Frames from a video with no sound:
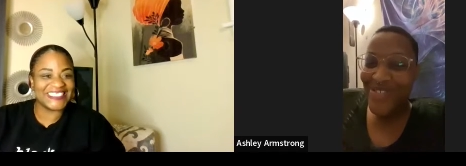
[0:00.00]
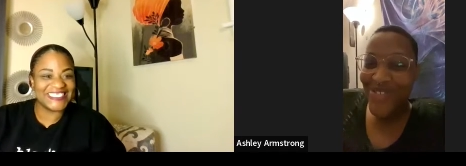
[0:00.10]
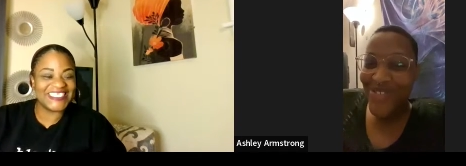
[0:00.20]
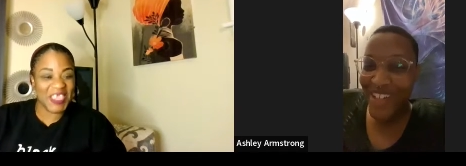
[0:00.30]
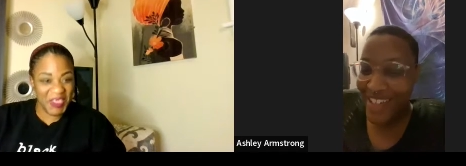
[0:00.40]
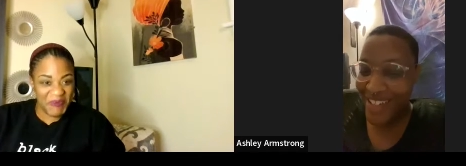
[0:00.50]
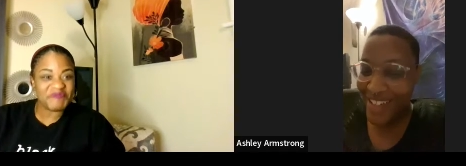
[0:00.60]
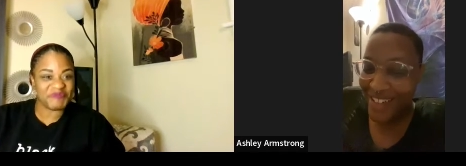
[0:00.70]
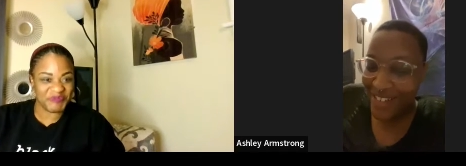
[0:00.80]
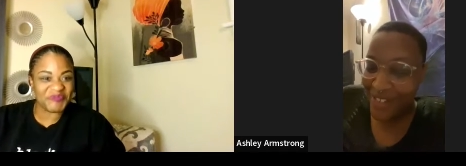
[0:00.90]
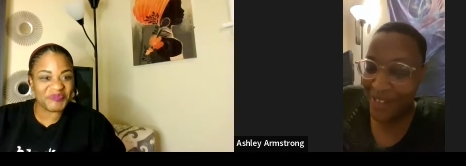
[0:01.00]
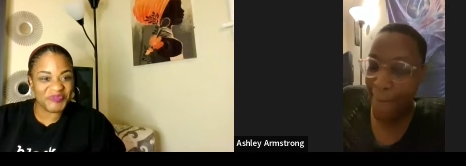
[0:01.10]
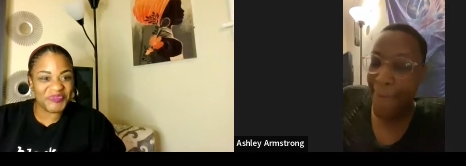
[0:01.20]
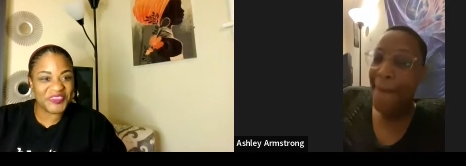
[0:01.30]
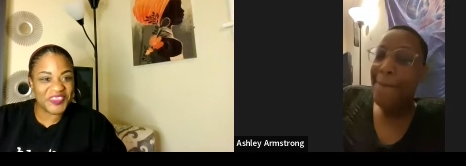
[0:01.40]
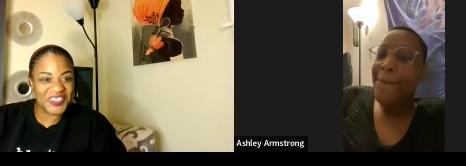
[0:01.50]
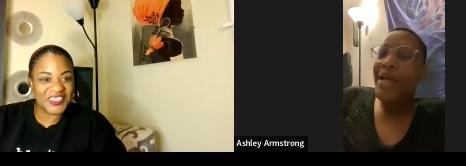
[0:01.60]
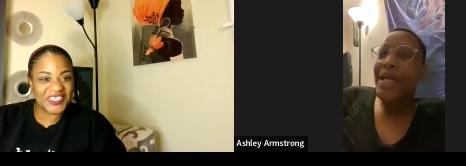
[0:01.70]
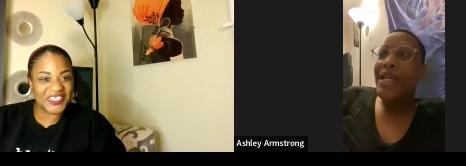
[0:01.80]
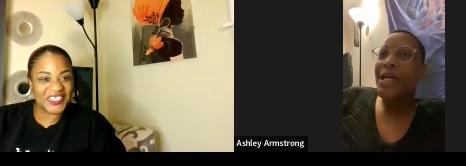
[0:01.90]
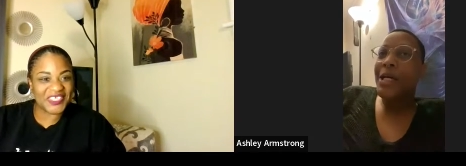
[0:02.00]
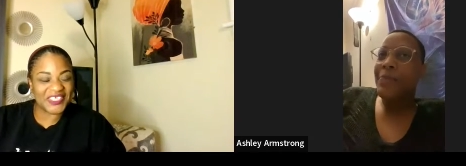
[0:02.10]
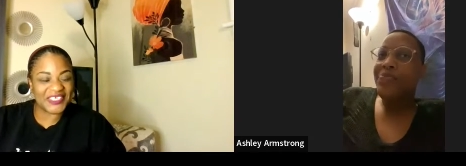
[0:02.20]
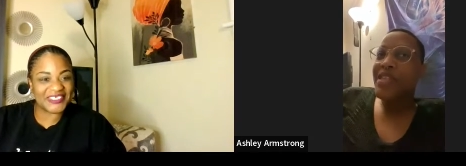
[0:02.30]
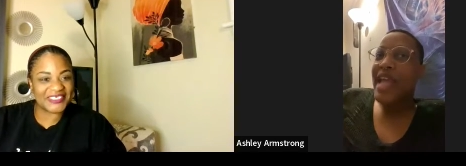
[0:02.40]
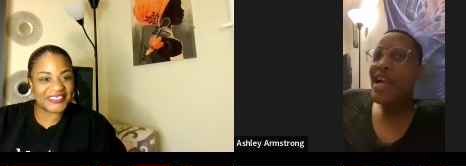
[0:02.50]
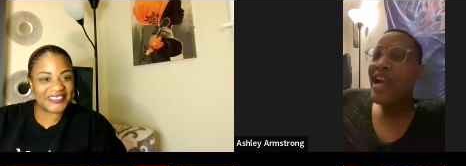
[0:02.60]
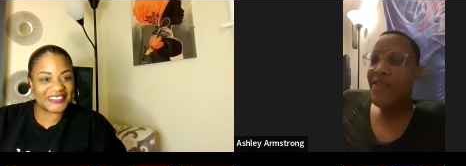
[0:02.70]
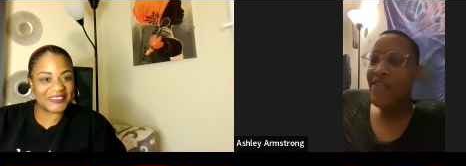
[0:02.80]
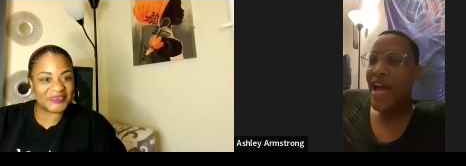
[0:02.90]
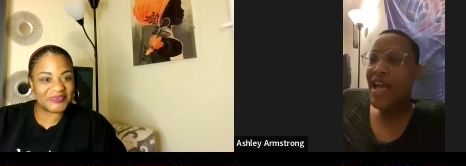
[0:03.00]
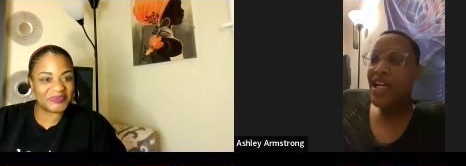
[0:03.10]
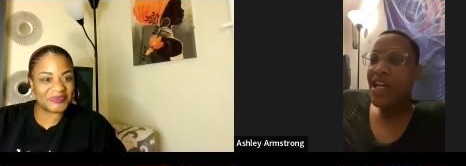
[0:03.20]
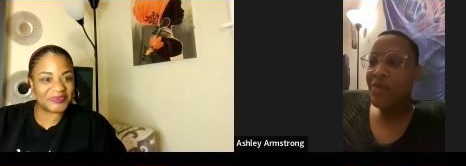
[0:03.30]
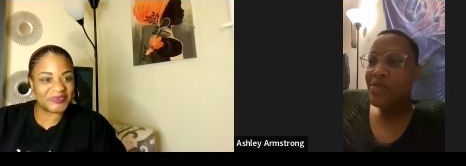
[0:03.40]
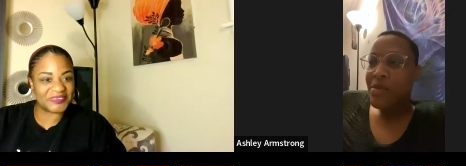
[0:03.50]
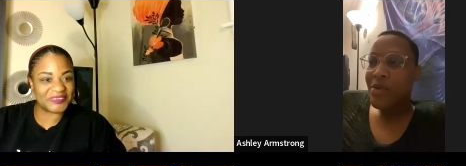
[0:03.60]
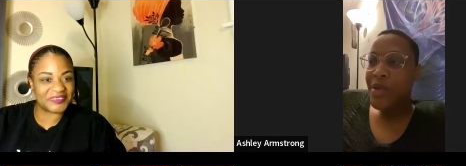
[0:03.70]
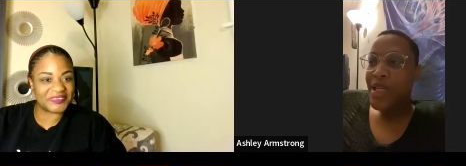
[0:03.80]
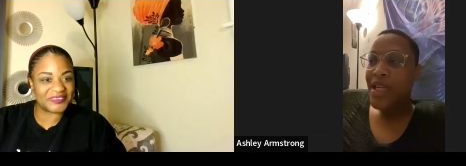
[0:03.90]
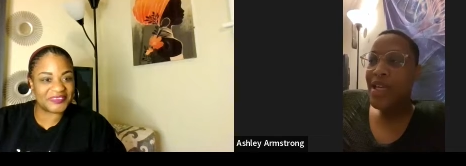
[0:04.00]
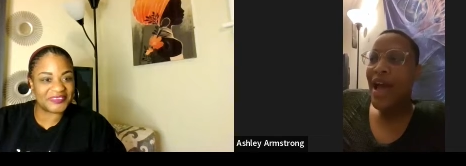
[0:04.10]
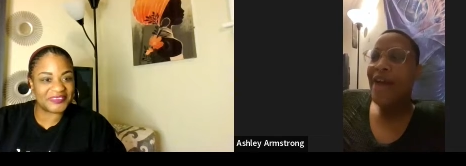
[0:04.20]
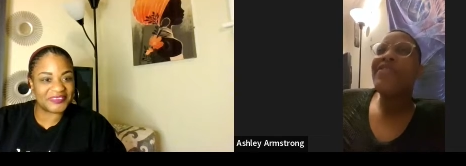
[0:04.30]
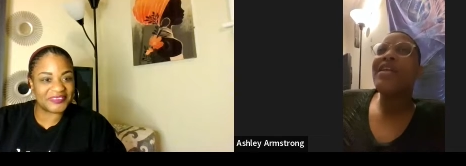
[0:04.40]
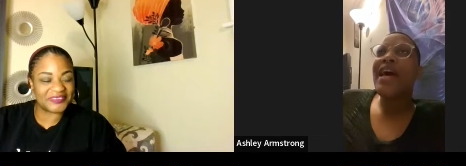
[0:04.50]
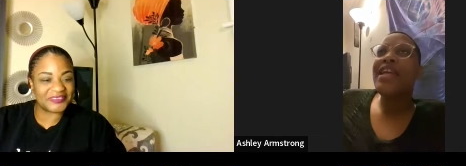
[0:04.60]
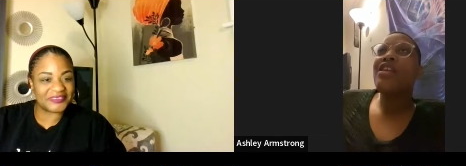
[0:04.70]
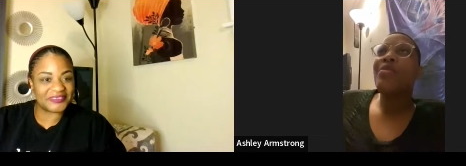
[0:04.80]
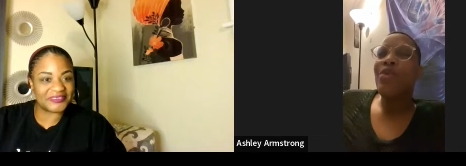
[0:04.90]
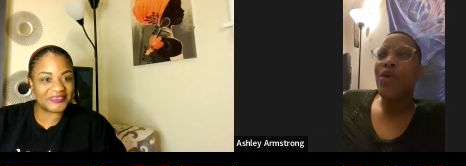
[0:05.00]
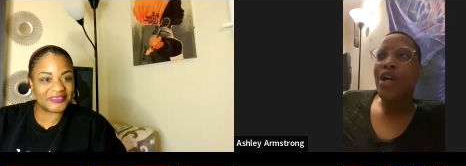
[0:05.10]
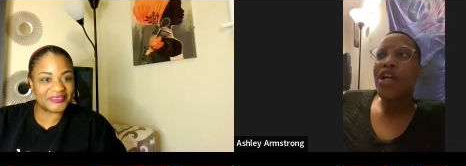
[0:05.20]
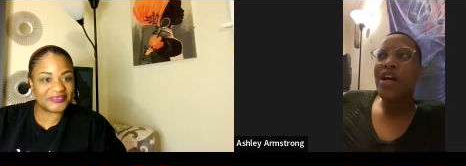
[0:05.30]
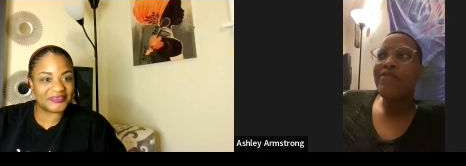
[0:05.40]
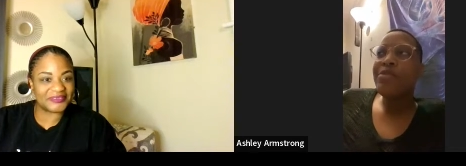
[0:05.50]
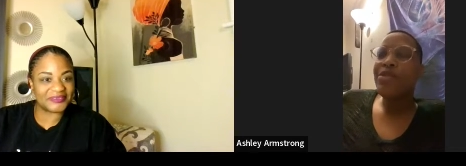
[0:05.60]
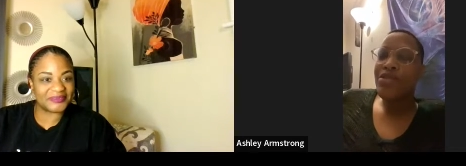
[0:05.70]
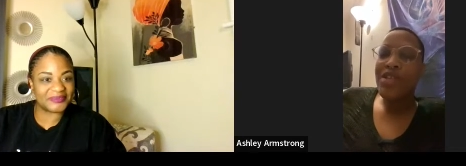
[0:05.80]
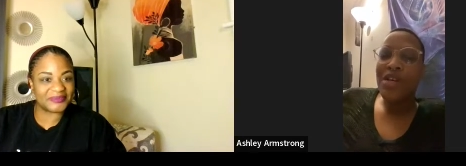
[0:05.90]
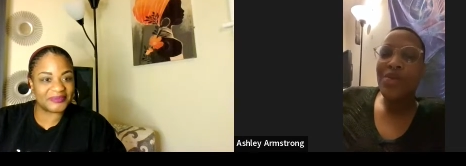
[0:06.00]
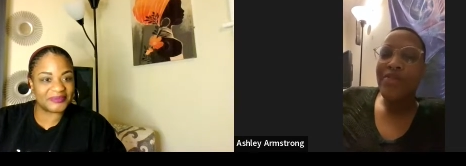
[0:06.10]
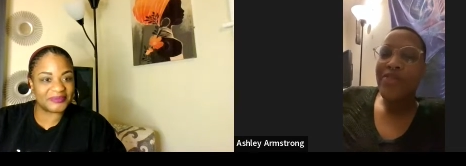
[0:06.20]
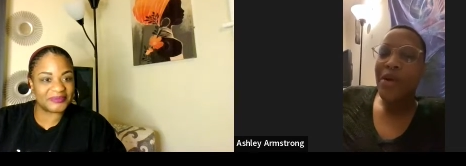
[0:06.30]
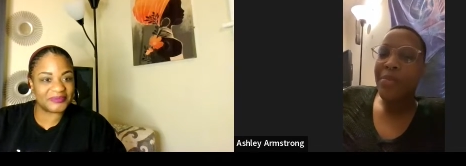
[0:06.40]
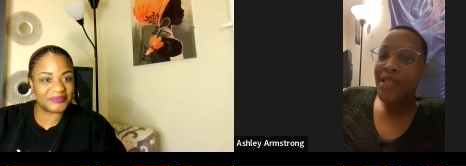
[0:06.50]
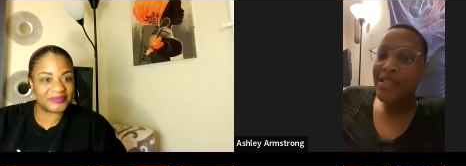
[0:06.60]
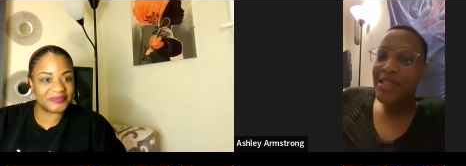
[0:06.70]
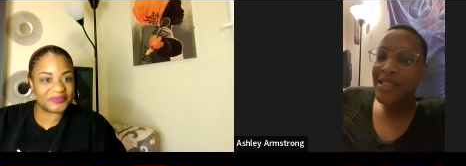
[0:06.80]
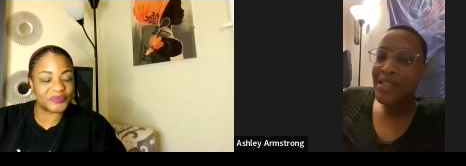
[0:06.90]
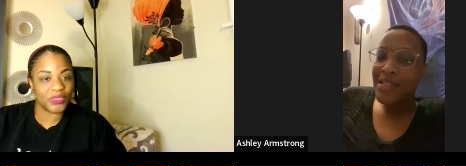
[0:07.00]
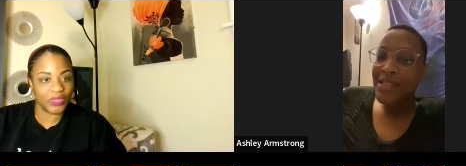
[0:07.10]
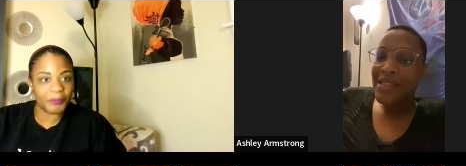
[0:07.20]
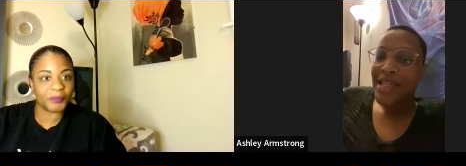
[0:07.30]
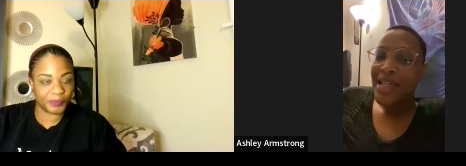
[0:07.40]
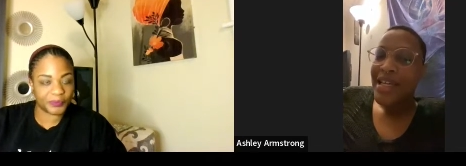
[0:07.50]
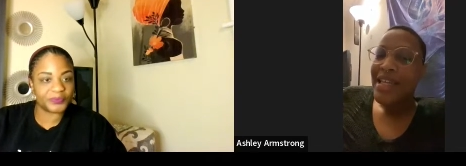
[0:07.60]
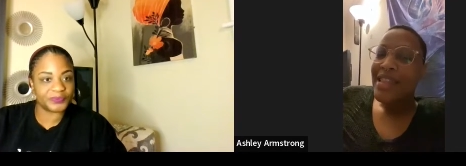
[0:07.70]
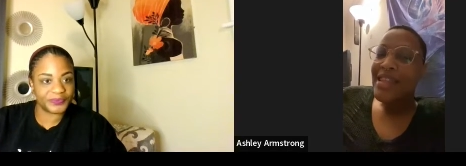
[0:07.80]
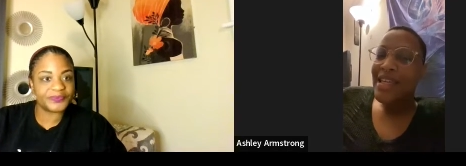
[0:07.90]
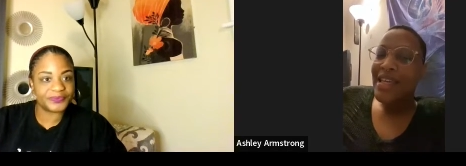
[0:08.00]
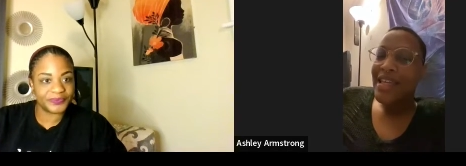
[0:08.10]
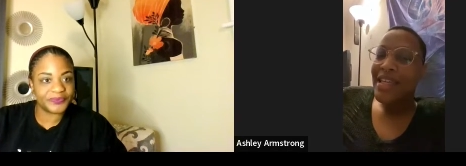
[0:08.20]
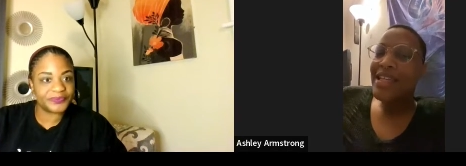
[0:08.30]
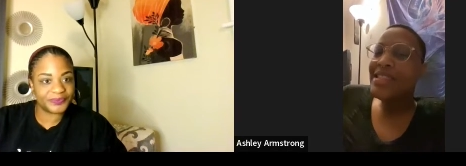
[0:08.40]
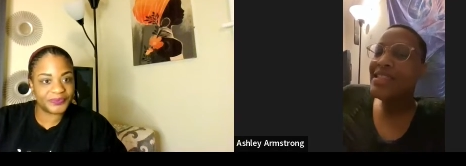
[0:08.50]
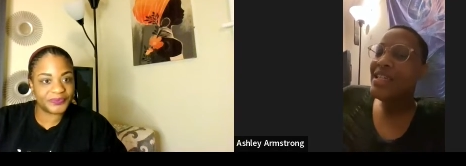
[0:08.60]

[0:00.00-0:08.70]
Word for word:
Speaker 1: real but um now that i've gotten comfortable with it i feel like the more comfortable you get with your pieces then it's